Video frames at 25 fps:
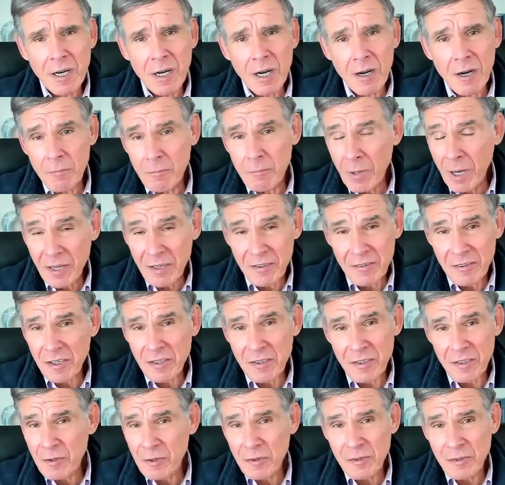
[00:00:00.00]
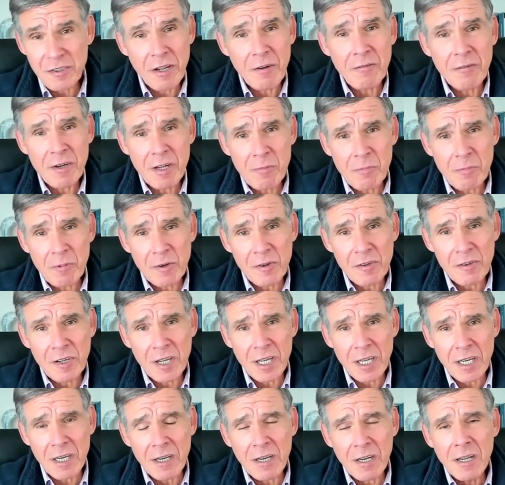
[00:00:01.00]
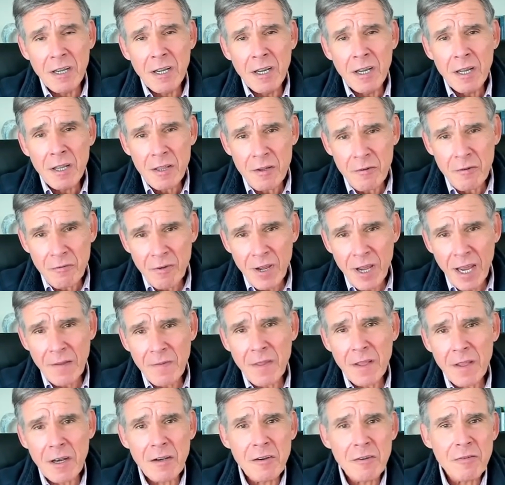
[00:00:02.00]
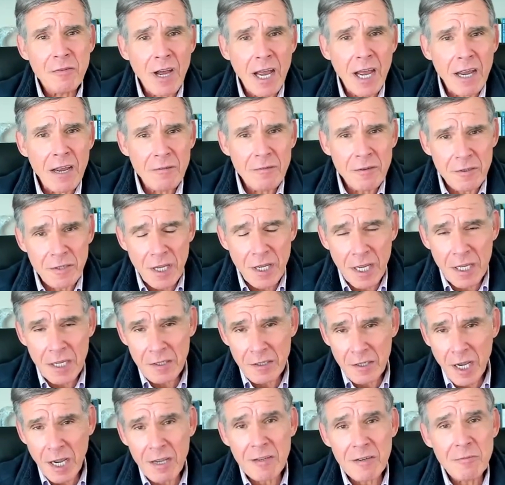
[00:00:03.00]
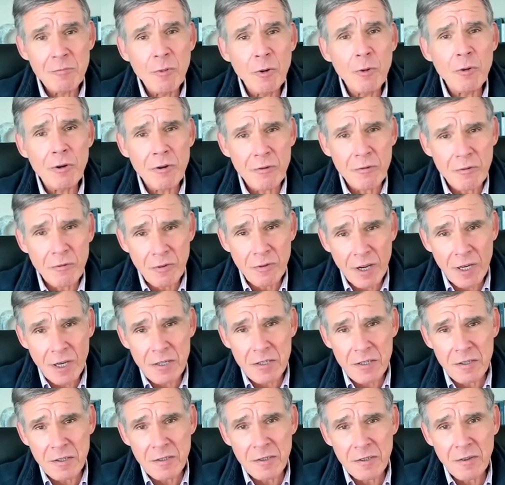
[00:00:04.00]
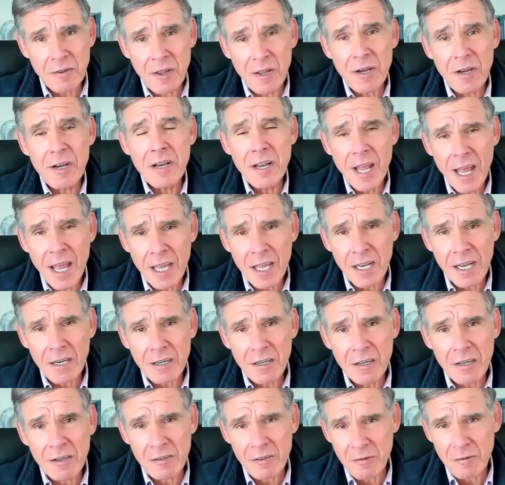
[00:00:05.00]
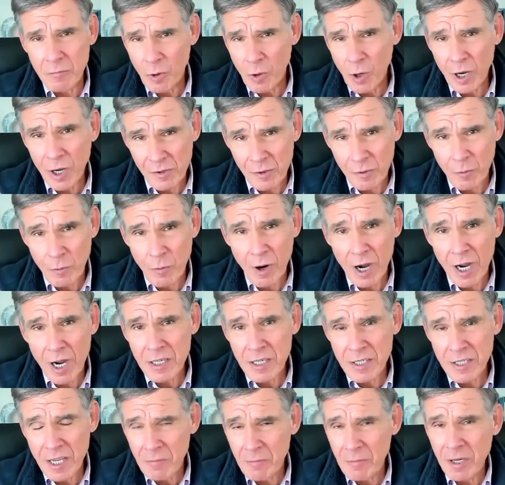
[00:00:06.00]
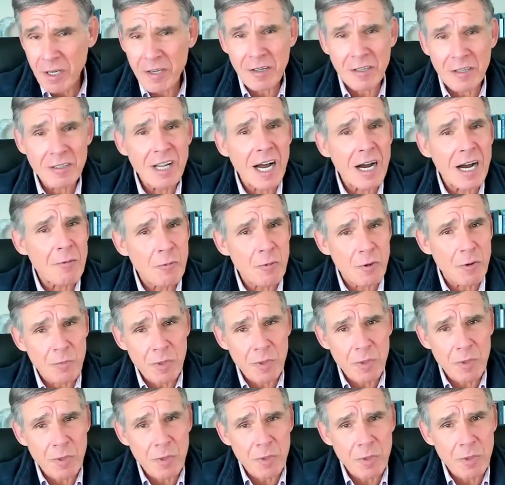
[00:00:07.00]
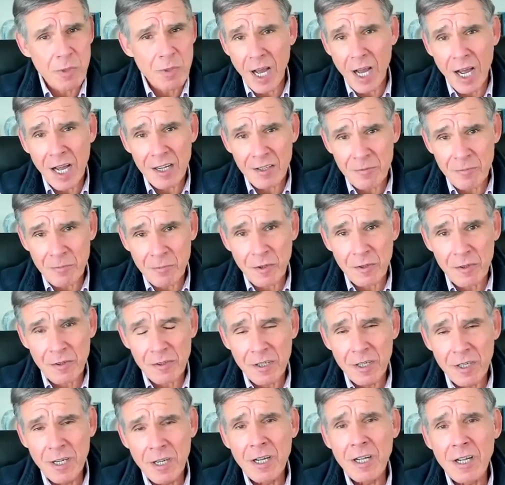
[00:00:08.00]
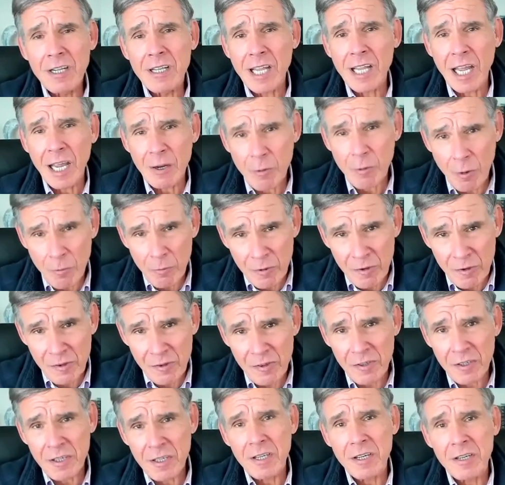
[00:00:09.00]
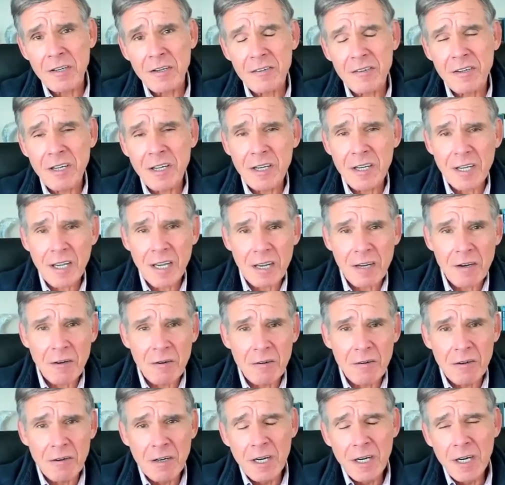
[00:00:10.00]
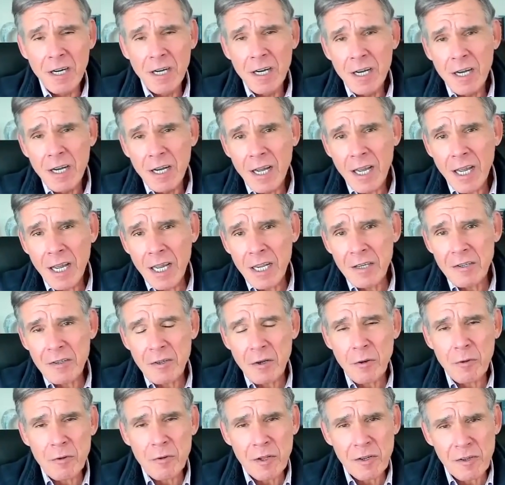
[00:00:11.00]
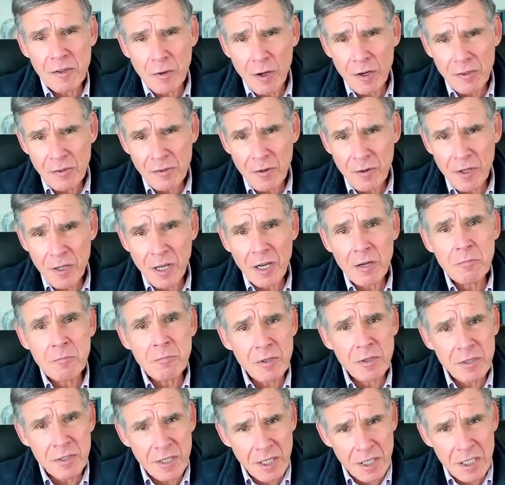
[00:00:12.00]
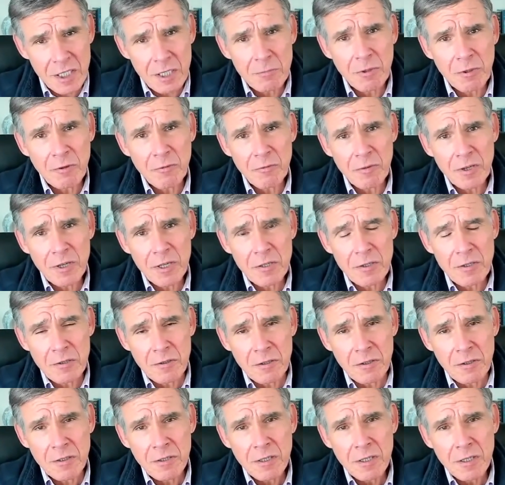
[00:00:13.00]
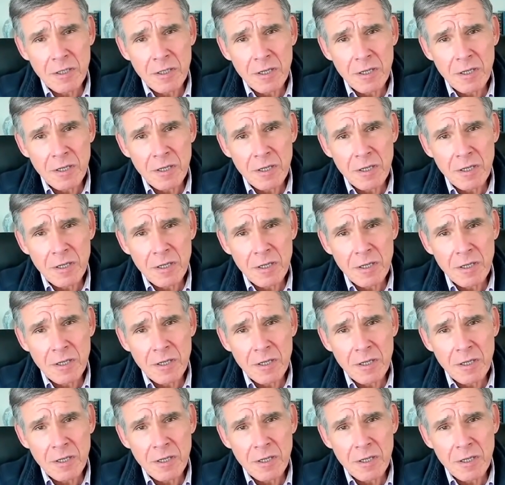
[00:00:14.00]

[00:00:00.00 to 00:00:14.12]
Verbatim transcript: uh, by 60 or 70 percent. The fact that it's five to 10 times more infections, the net is a, is a wash. That means a lot more people in the hospitals, like what we're seeing in San Diego. And so it's also the unpredictable feature.